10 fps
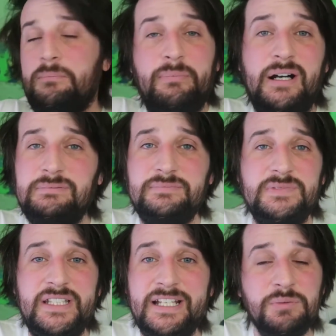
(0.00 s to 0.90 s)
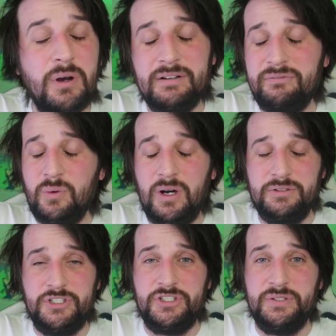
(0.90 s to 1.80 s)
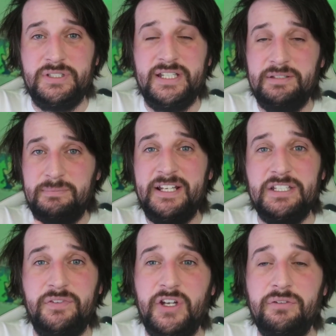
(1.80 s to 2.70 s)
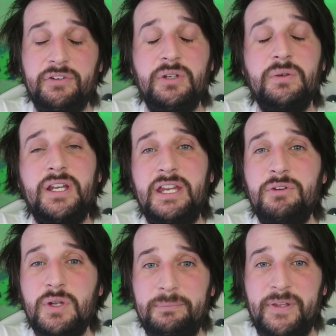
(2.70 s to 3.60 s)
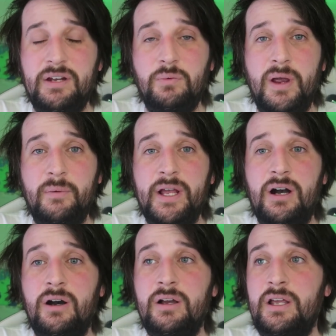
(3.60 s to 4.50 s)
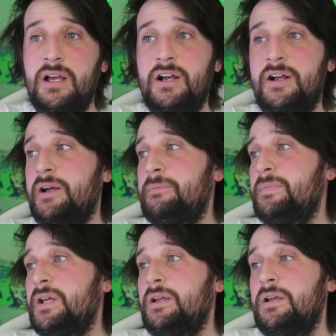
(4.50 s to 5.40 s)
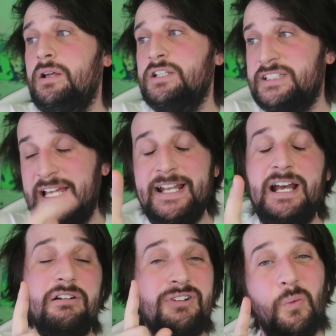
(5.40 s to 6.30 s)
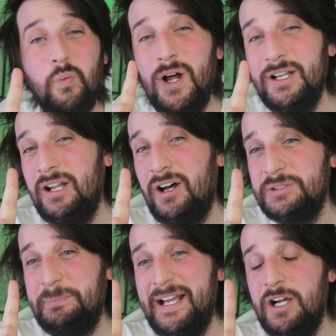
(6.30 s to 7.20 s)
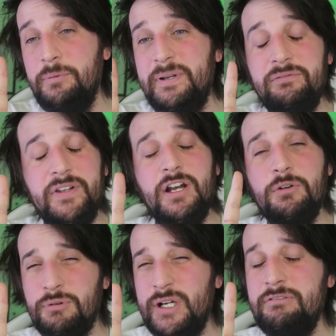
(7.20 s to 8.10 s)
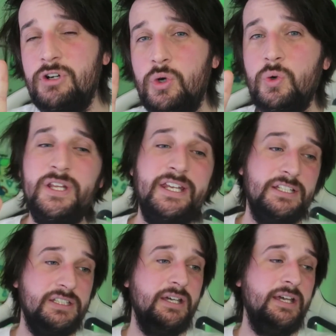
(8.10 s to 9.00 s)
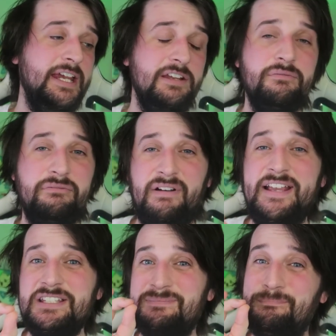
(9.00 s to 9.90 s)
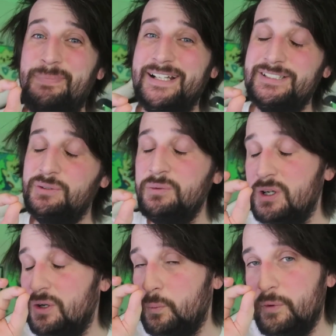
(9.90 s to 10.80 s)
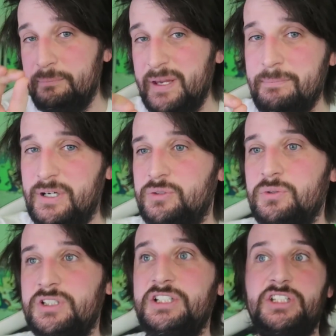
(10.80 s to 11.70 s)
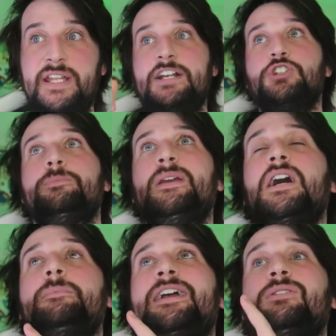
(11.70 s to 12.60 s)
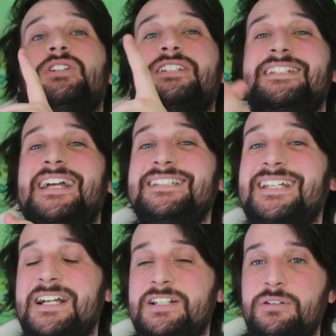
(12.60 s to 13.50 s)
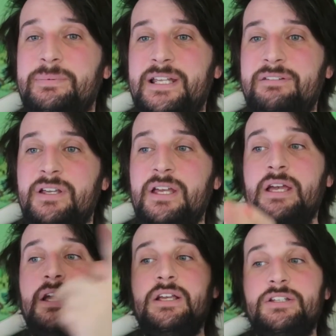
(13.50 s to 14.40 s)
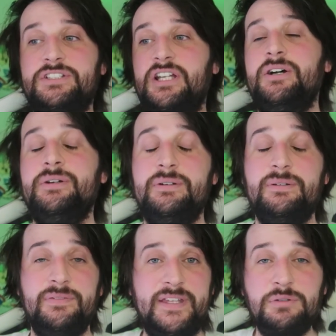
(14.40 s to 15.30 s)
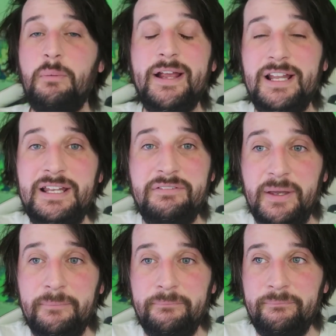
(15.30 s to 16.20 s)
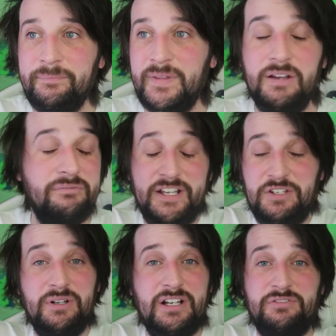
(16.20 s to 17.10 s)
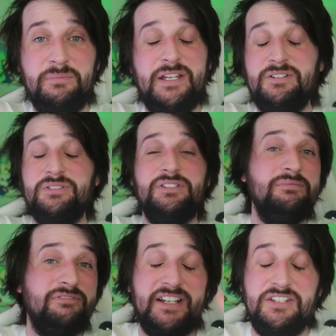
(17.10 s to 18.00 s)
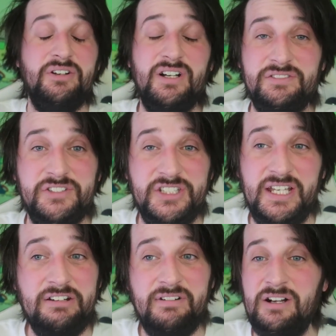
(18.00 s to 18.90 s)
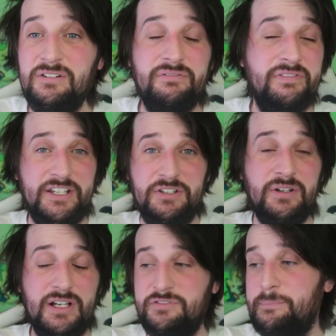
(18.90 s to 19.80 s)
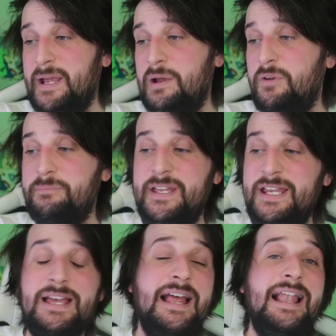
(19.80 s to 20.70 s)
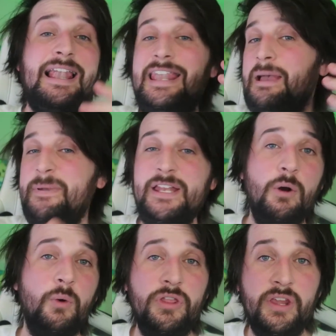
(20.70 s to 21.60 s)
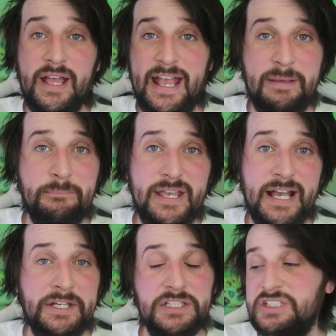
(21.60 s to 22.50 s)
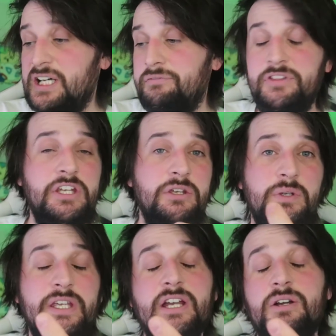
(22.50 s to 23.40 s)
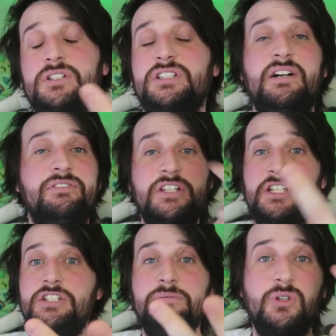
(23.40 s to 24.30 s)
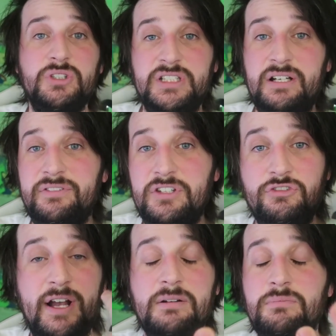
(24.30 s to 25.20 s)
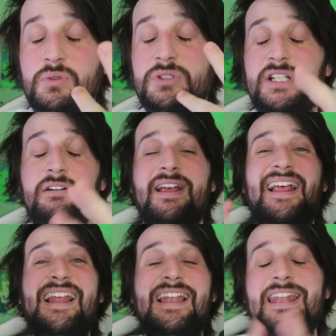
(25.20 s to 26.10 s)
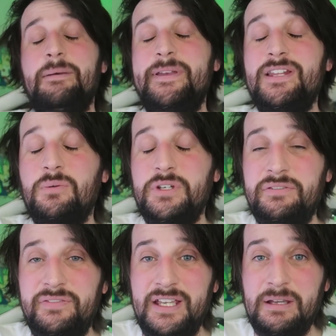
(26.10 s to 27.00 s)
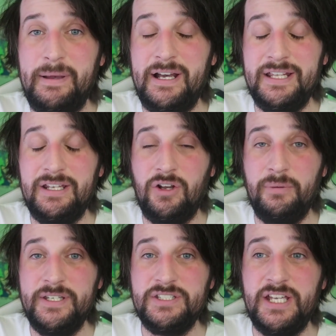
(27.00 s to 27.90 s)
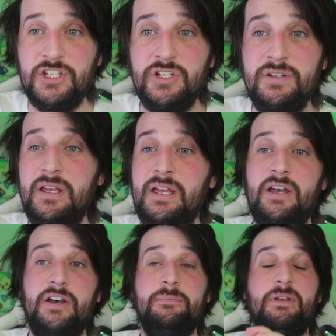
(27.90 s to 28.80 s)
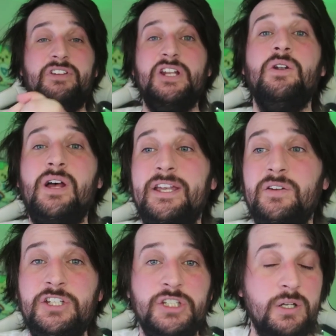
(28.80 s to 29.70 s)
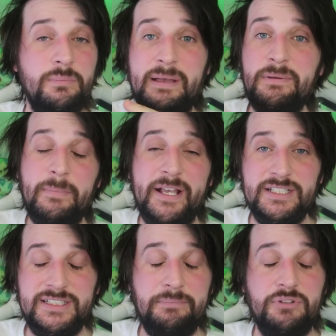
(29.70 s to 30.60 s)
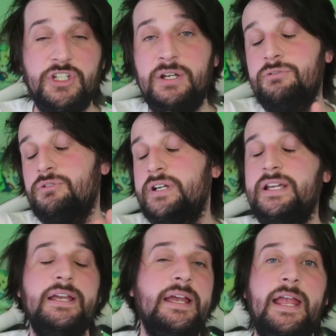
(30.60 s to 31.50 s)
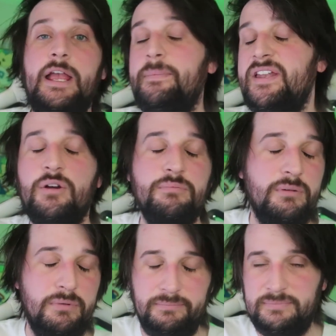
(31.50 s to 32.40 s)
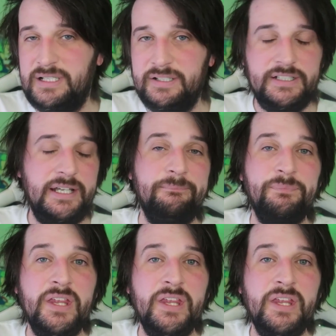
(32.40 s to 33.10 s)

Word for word: But that's what I thought I would just do today, make this video for you, give you an update of where we are. Um, saying that, I've got one last pack opening video pre-recorded. It's Hidden Fates battle with me and my daughter, so that should be coming out Saturday, I do believe. So that's where we're going to leave it. Thank you guys for being awesome. Thank you guys for sticking around. Thank you guys for bearing with me. Let me know on the NBA stuff, the Yu-Gi-Oh stuff, the Digimon stuff, the Dragon Ball stuff. Let me know what you think about it in the comments section. Um, if you don't like it on this channel, maybe I'll make a separate channel for it. It'll be no problem, okay?